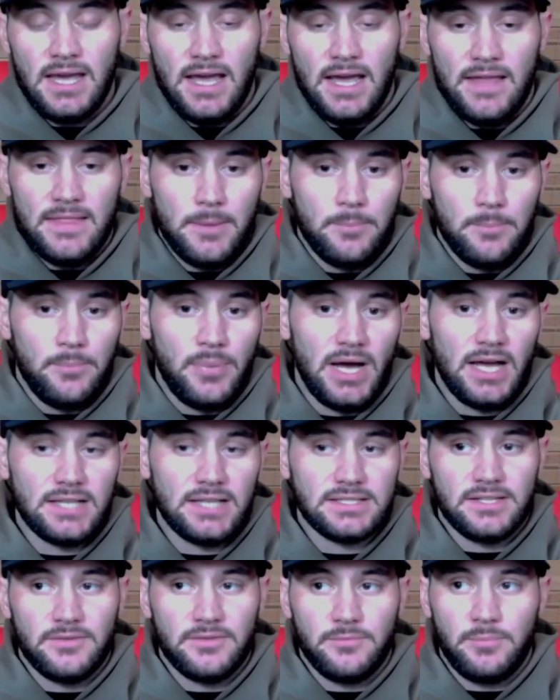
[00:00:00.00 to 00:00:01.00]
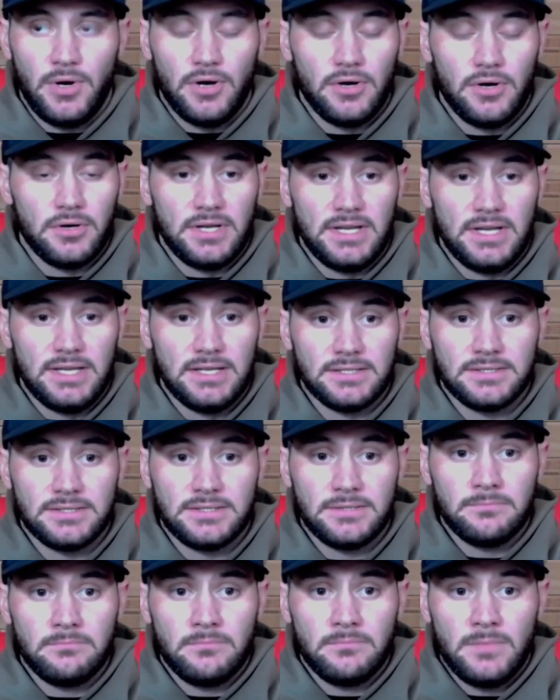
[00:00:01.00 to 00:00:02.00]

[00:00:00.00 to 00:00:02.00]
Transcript: And then positive part is